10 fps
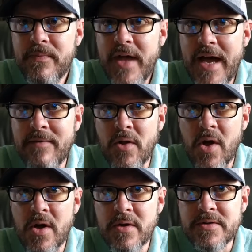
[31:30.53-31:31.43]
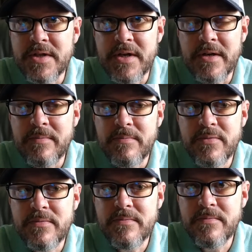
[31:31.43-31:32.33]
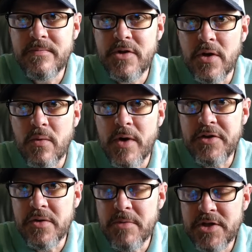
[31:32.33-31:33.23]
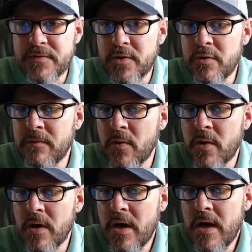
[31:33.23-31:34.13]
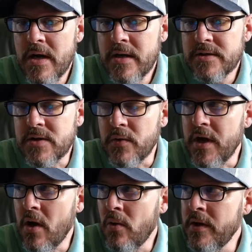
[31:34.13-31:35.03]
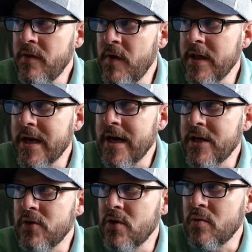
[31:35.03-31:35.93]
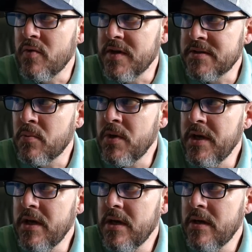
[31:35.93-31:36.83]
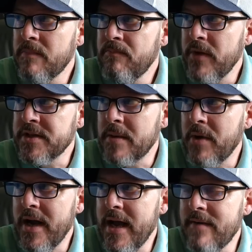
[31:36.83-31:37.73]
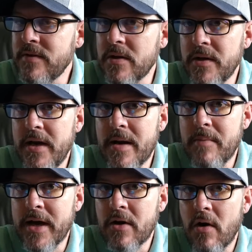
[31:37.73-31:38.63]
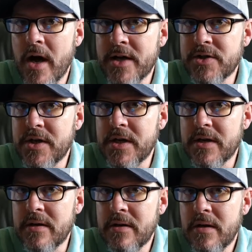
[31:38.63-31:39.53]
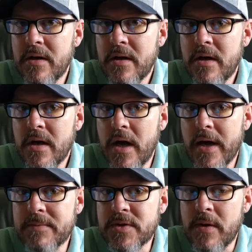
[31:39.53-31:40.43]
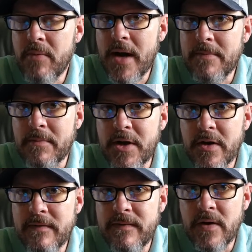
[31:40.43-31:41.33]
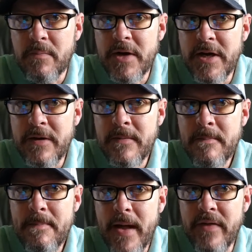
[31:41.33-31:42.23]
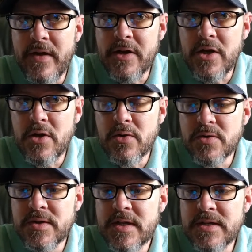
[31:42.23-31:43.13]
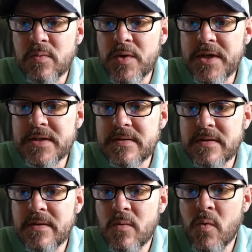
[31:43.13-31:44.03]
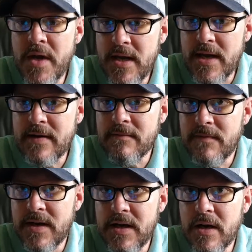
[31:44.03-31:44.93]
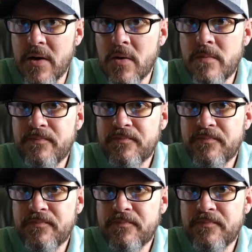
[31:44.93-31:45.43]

have along to cook way too much food for. So the only thing that I can do this week is I'm going to have to clean out my garage again. So I'm probably going to film it and then use this week's weekend video